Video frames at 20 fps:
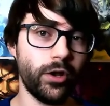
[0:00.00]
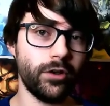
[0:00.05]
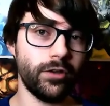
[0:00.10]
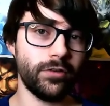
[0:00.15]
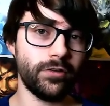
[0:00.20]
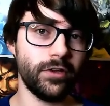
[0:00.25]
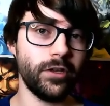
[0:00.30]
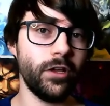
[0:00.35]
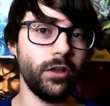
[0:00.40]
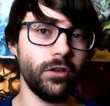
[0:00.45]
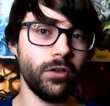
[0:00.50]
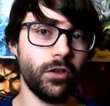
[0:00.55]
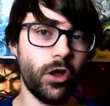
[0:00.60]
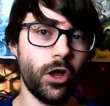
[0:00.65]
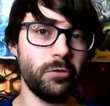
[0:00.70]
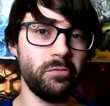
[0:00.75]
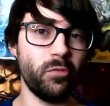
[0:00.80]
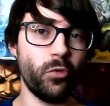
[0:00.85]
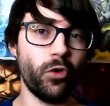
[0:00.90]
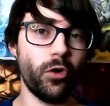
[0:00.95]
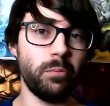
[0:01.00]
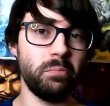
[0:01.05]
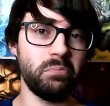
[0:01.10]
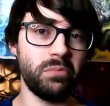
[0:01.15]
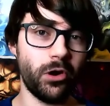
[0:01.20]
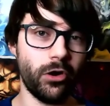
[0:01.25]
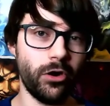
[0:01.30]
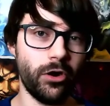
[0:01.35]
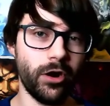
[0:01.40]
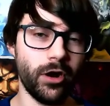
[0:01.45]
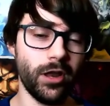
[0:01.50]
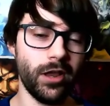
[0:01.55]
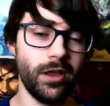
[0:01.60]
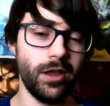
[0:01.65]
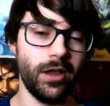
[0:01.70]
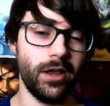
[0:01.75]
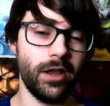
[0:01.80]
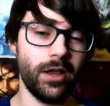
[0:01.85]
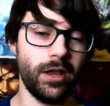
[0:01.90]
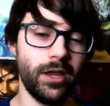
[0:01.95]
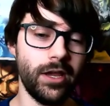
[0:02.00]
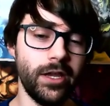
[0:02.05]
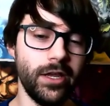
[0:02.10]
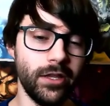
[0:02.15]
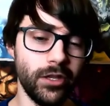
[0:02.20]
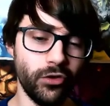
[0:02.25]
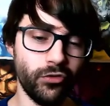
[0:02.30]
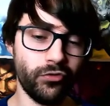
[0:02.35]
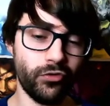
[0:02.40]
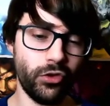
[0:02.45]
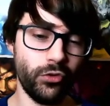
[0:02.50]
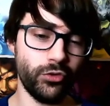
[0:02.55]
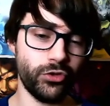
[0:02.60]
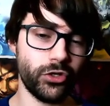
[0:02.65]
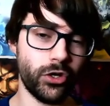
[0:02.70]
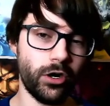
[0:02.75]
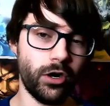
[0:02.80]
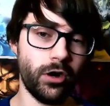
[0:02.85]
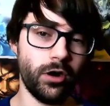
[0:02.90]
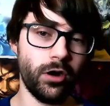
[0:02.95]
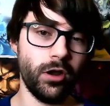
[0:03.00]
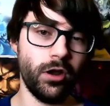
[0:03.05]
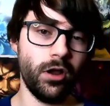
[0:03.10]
to see a lot more burn in the future